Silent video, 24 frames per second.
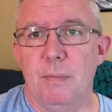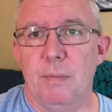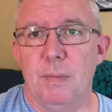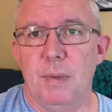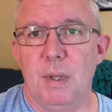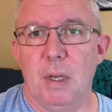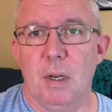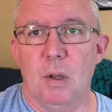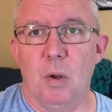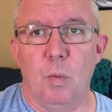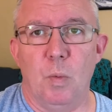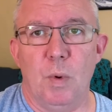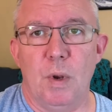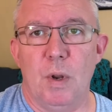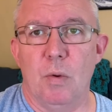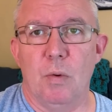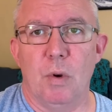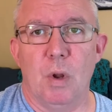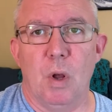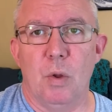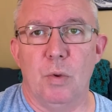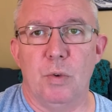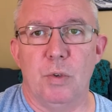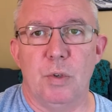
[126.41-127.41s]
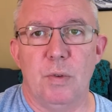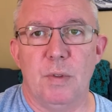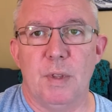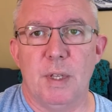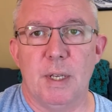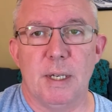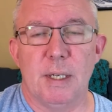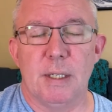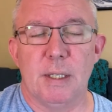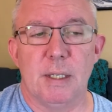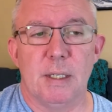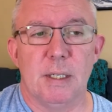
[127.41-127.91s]
We don't all do
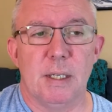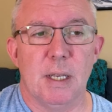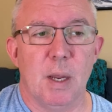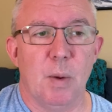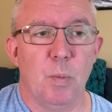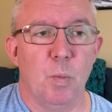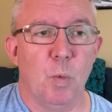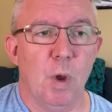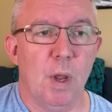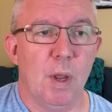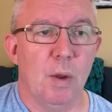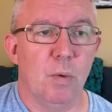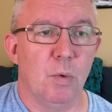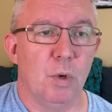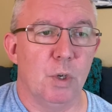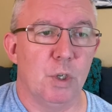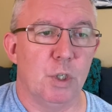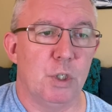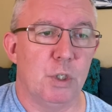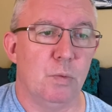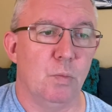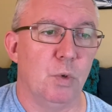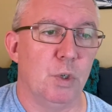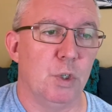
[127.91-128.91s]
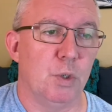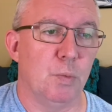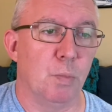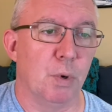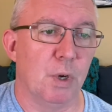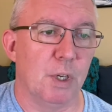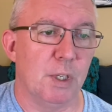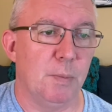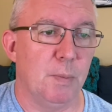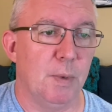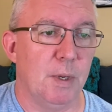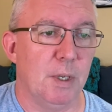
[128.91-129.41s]
things the same way, which
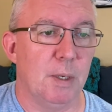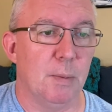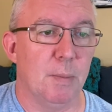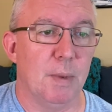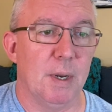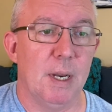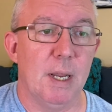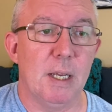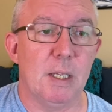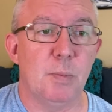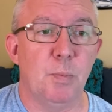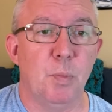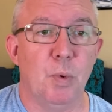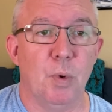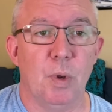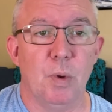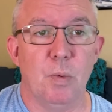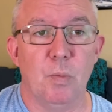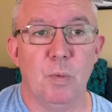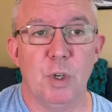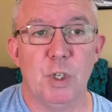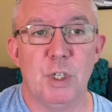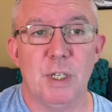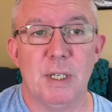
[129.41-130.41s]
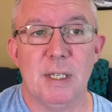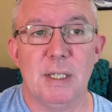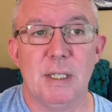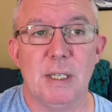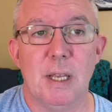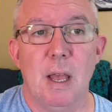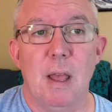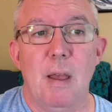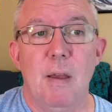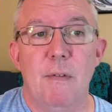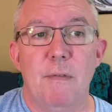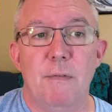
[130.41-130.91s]
brings me to my next point, which
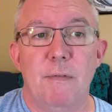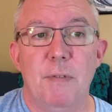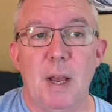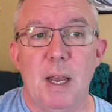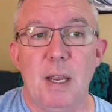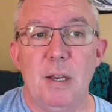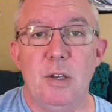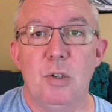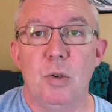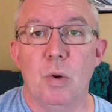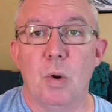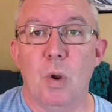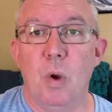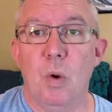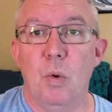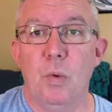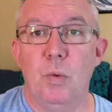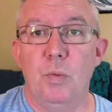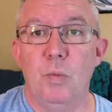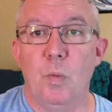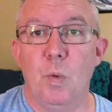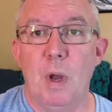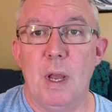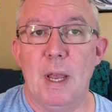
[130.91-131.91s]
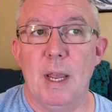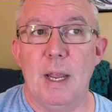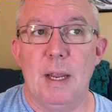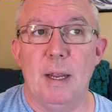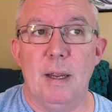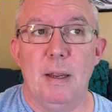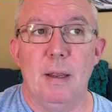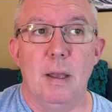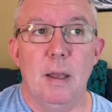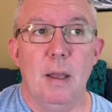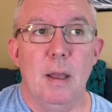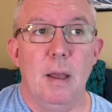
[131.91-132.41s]
is find your own
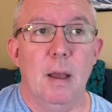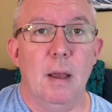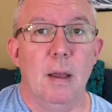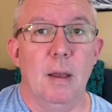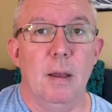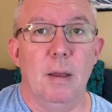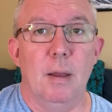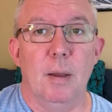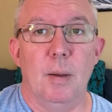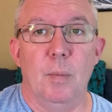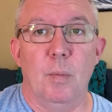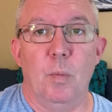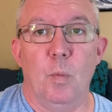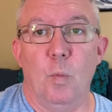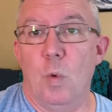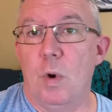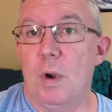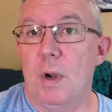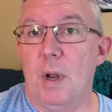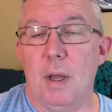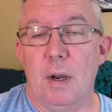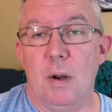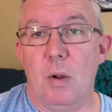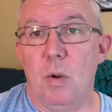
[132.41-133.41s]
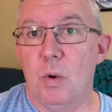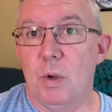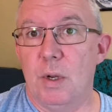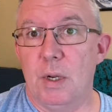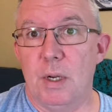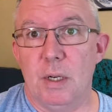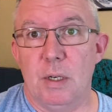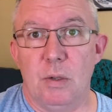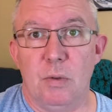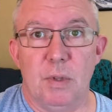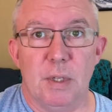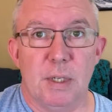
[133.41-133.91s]
way. We're not all going
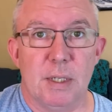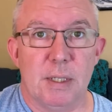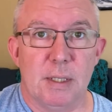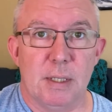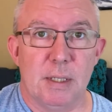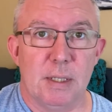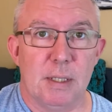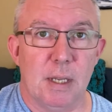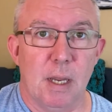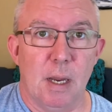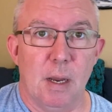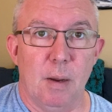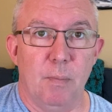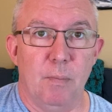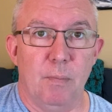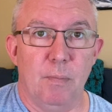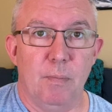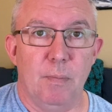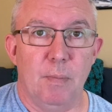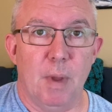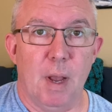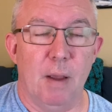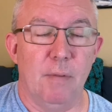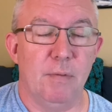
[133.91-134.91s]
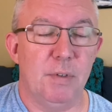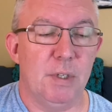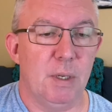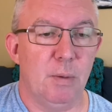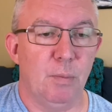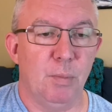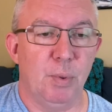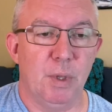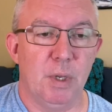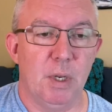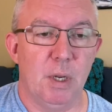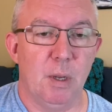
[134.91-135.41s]
to do this the same. I've
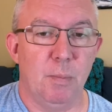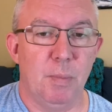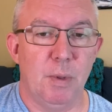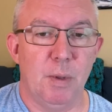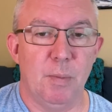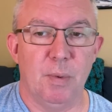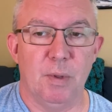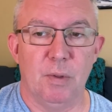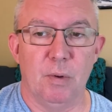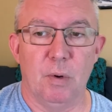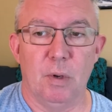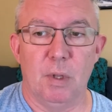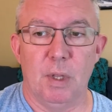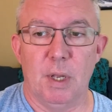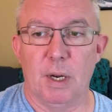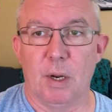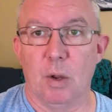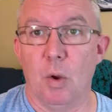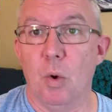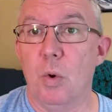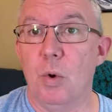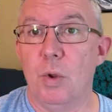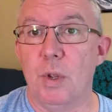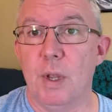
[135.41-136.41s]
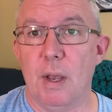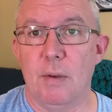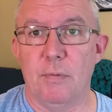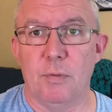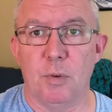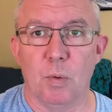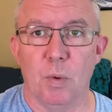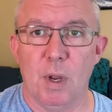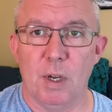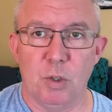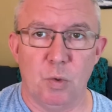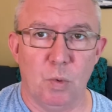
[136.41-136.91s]
seen plenty of people that are like, oh, you have
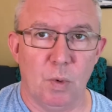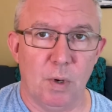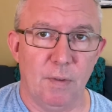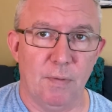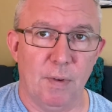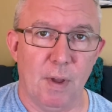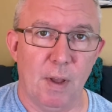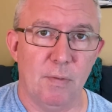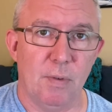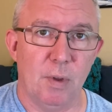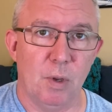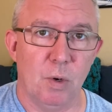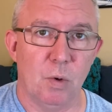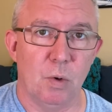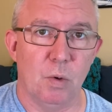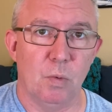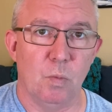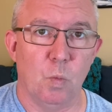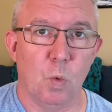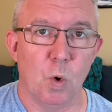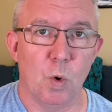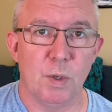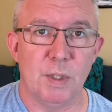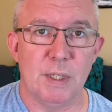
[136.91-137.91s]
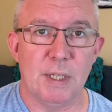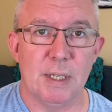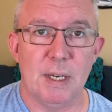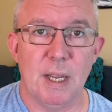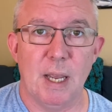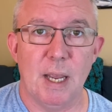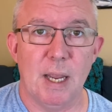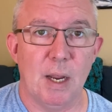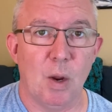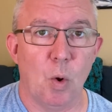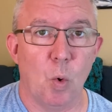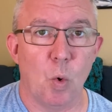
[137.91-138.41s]
to write 2,500 words a
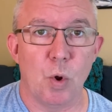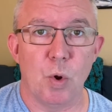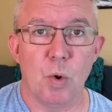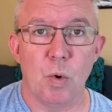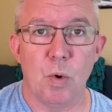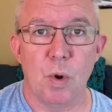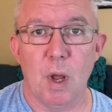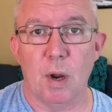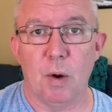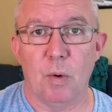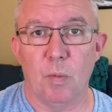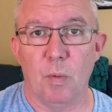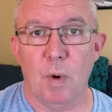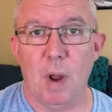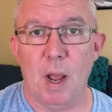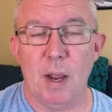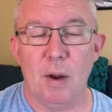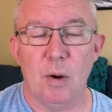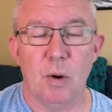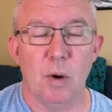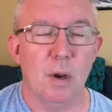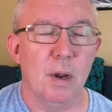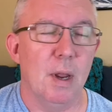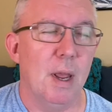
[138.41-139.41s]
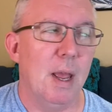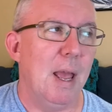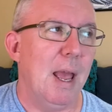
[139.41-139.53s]
day or you're not a writer.